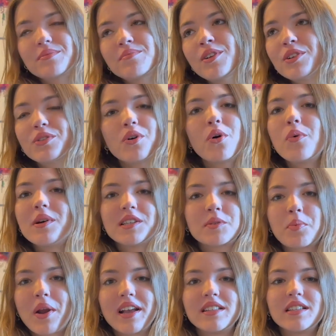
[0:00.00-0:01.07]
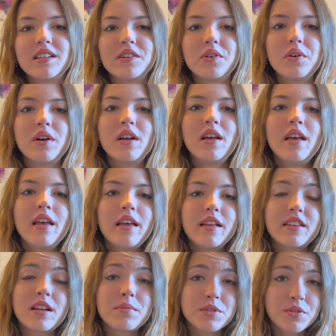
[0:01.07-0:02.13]
not always practical.
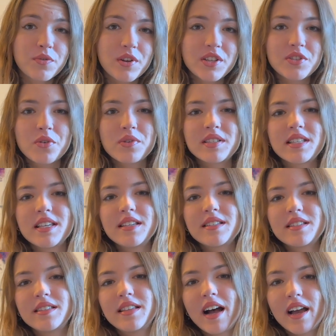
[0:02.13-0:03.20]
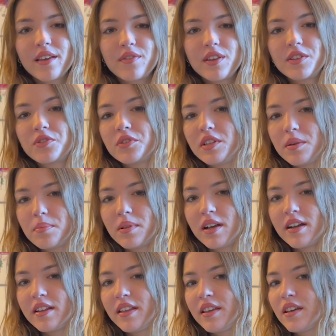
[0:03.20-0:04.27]
In terms of resources, dive into deep
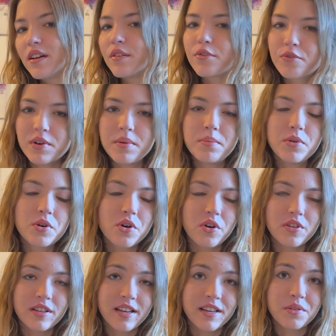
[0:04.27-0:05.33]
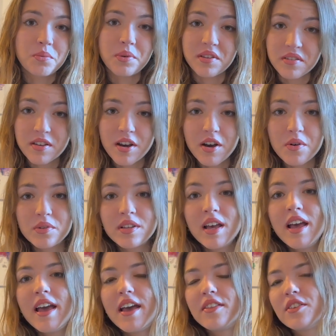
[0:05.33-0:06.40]
learning, a free book online with code,
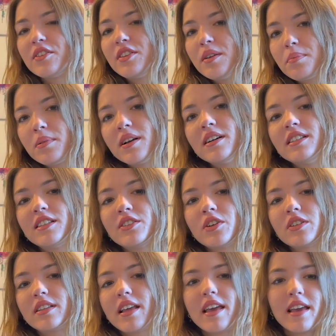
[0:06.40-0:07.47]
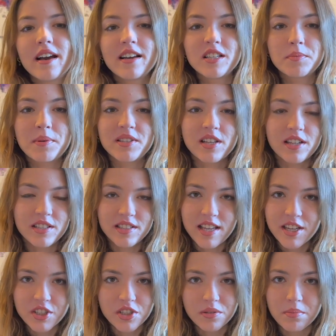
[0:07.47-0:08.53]
and the deeplearning.ai
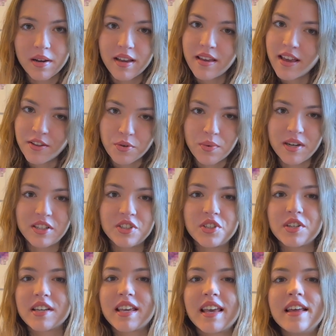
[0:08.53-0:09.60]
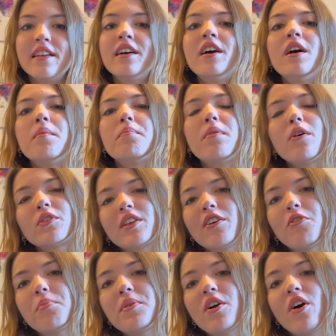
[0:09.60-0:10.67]
specialization by Andrew Ng again. Both
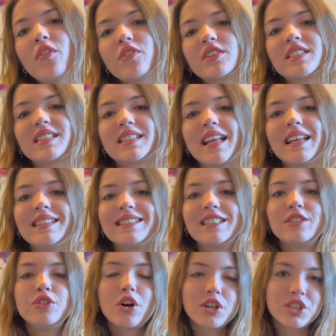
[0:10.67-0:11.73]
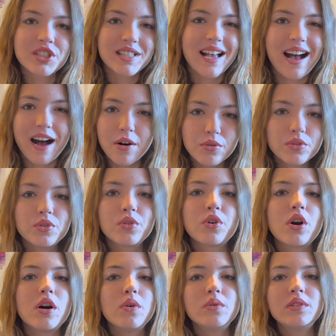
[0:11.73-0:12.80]
help me understand not just how to
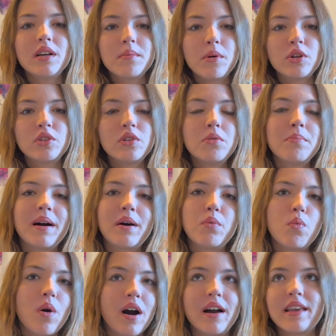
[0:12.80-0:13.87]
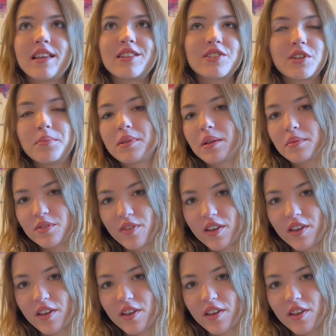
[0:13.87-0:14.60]
code a model, but why it sometimes